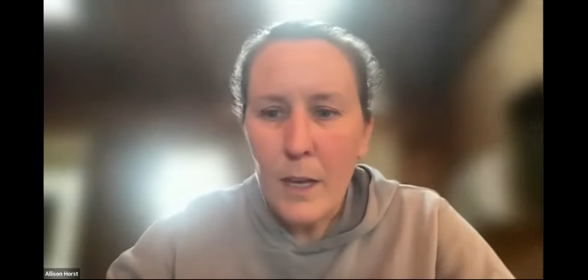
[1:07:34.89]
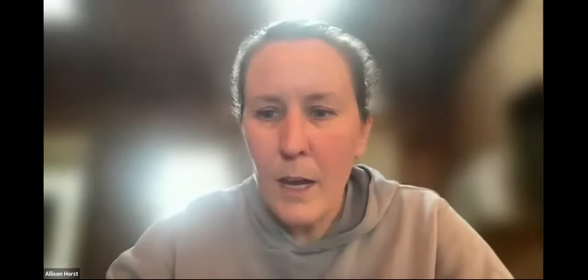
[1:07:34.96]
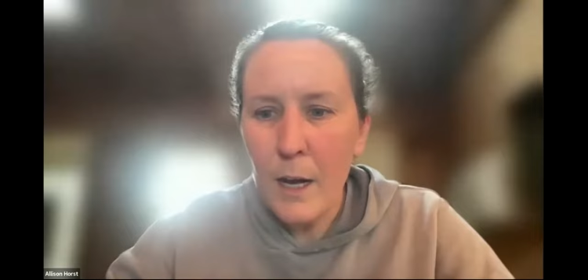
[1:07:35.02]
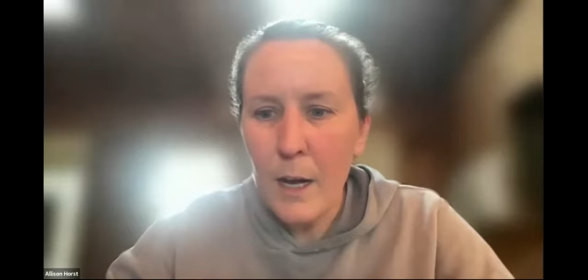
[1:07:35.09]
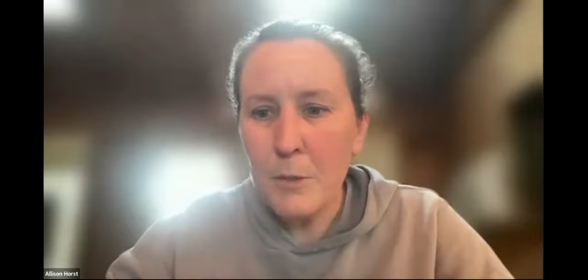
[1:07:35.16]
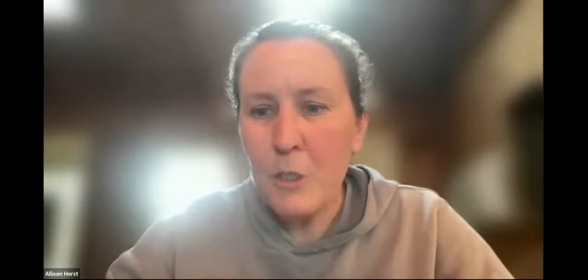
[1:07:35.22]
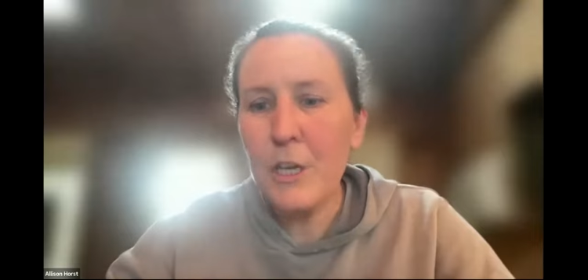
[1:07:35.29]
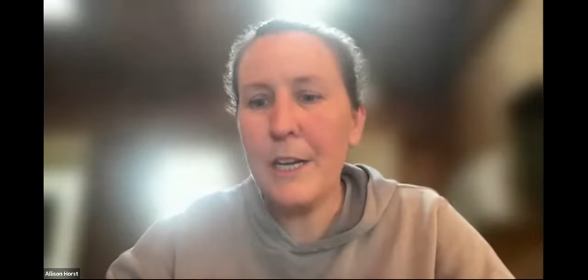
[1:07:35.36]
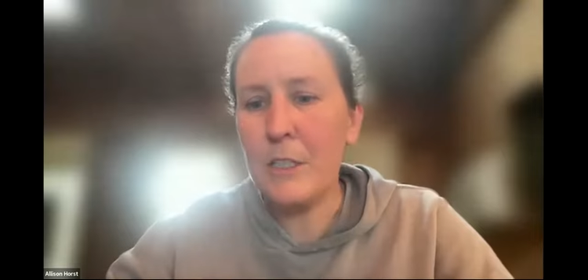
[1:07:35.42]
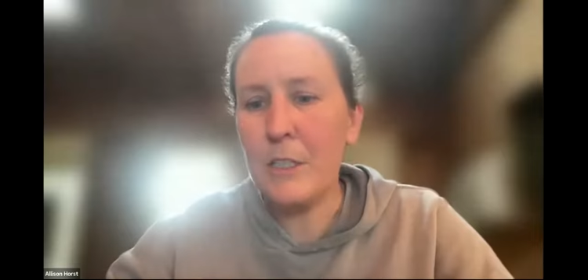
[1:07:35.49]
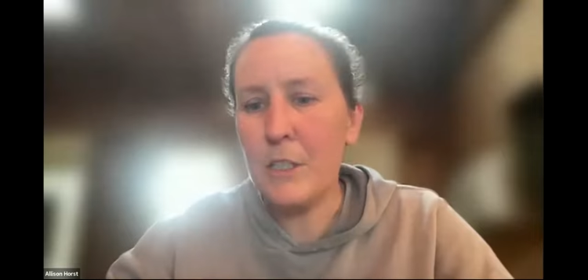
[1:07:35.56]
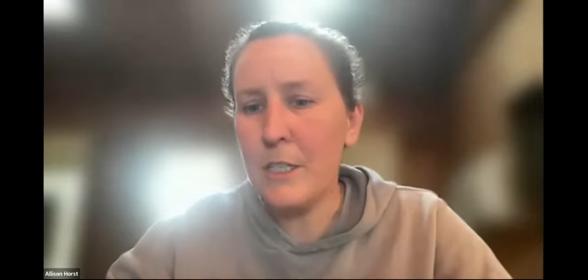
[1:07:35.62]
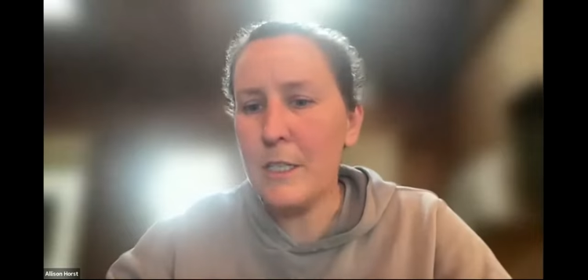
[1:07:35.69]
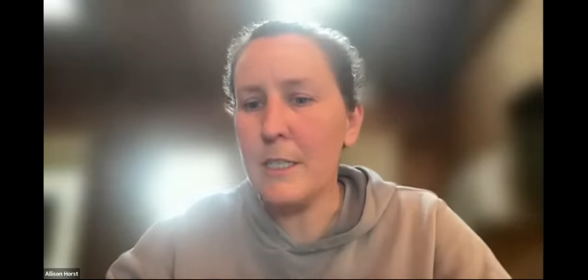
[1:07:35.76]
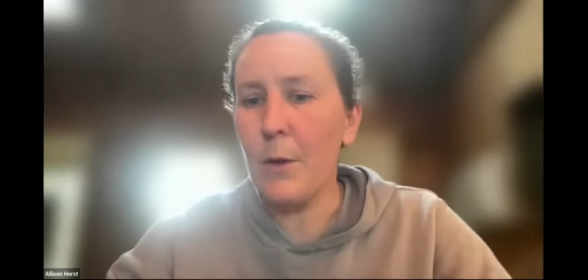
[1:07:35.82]
um,
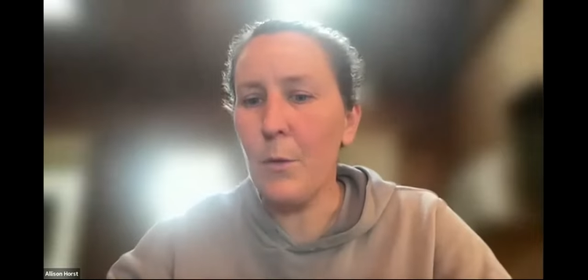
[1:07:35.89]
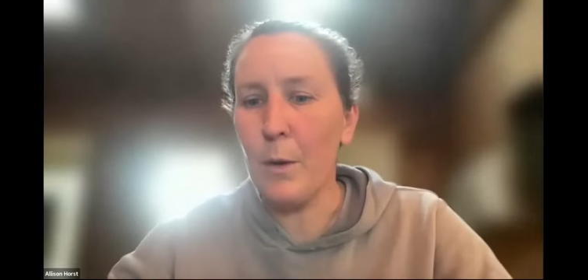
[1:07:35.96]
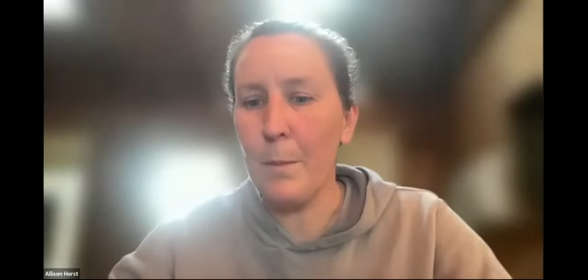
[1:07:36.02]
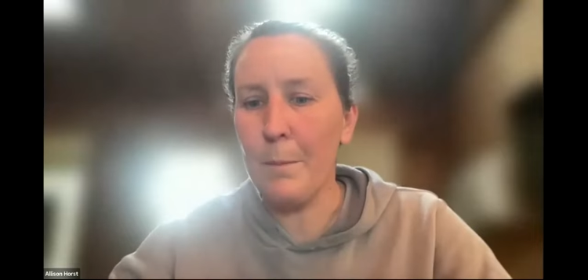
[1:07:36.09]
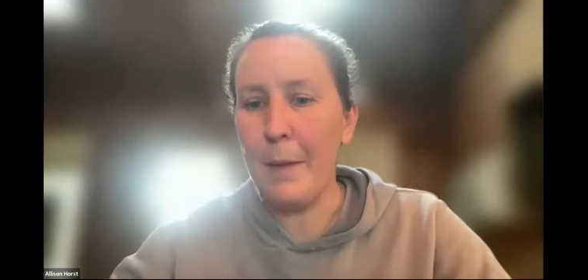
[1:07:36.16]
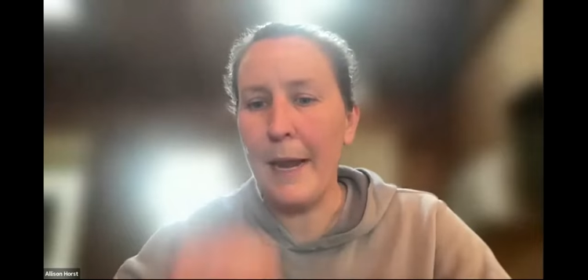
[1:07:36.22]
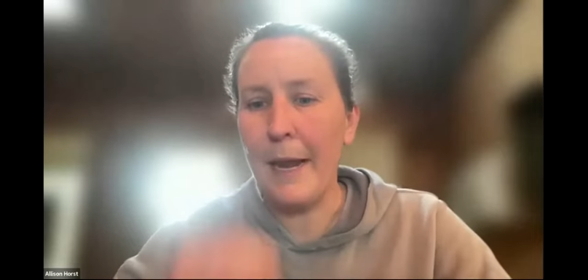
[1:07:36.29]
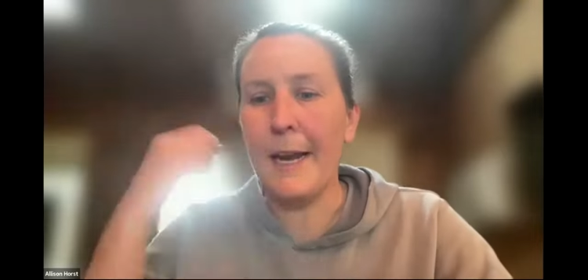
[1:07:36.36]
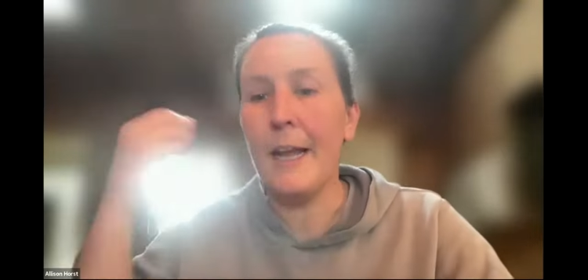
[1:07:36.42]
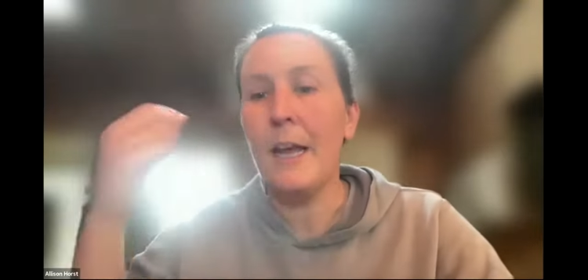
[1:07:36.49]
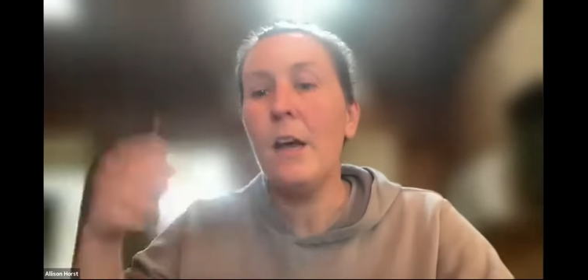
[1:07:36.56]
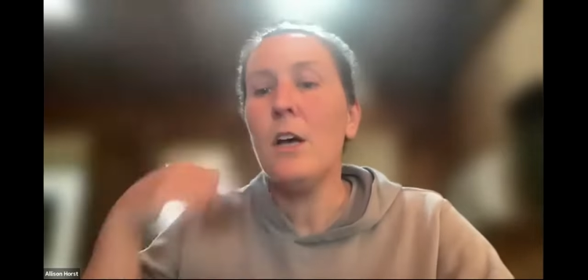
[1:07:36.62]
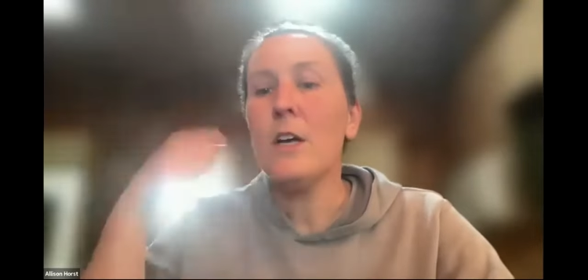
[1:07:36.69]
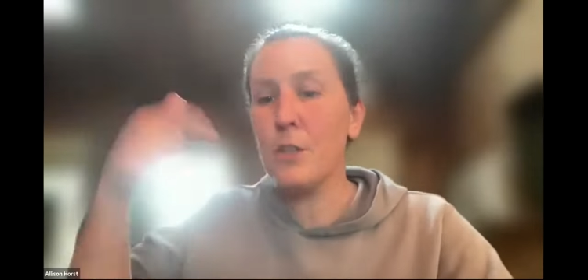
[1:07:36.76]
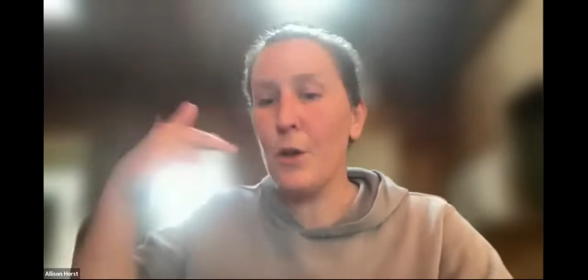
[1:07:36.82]
changes that were
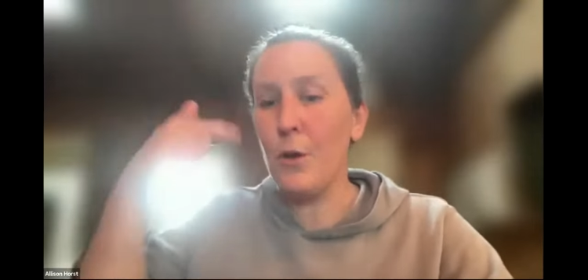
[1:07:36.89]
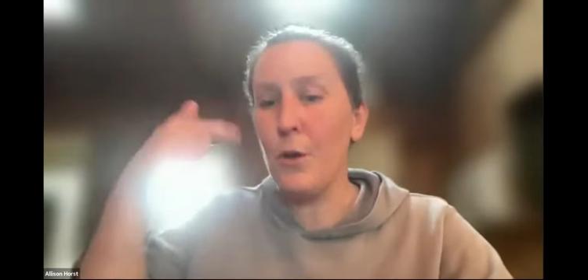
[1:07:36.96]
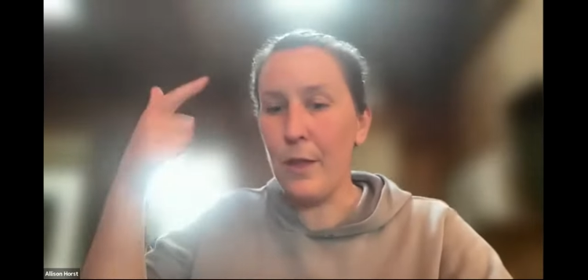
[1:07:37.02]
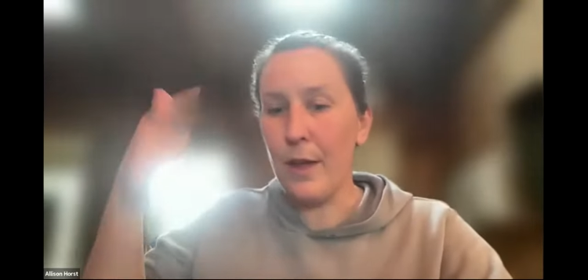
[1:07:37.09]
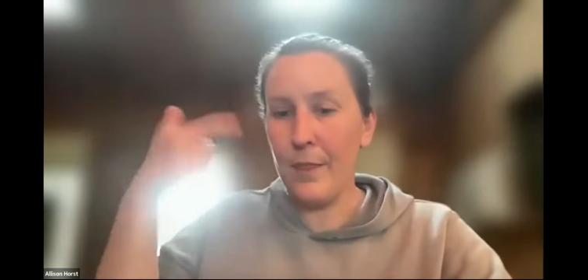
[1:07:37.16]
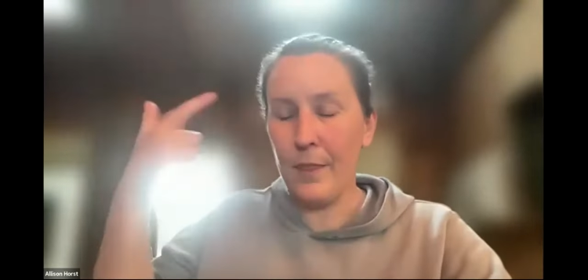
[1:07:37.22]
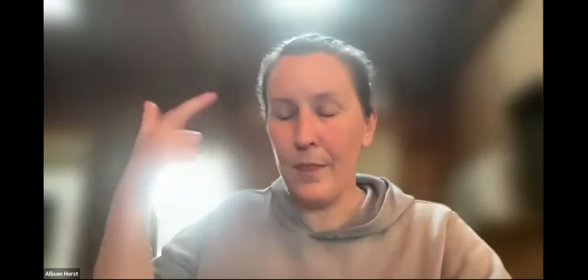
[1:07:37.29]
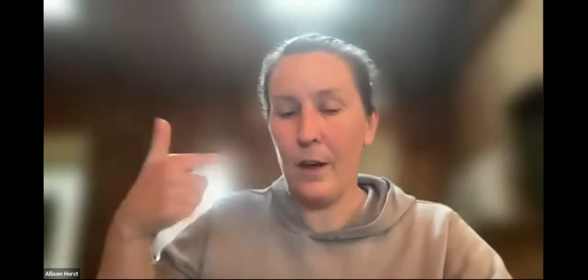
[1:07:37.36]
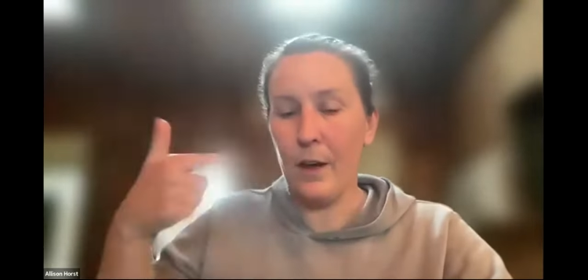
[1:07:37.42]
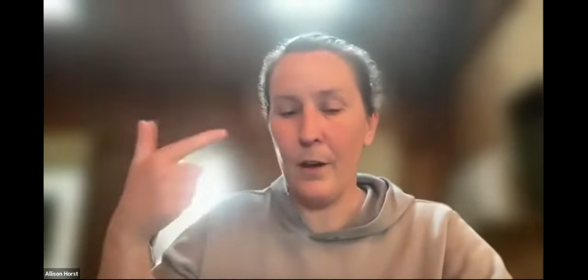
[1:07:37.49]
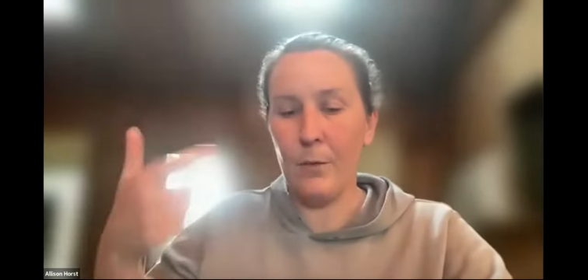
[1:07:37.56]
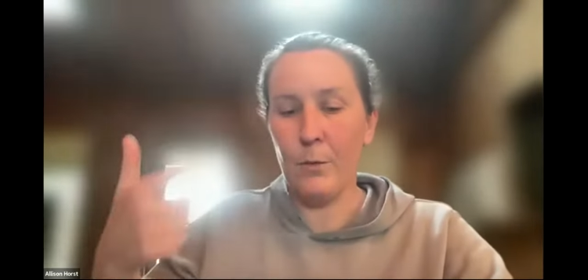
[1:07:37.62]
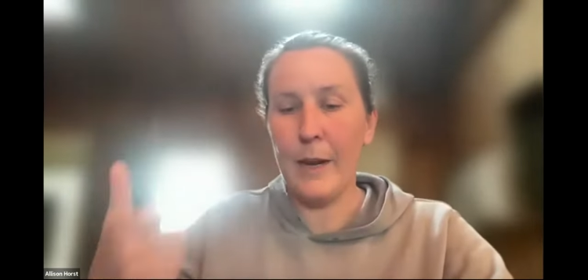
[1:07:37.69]
made so that the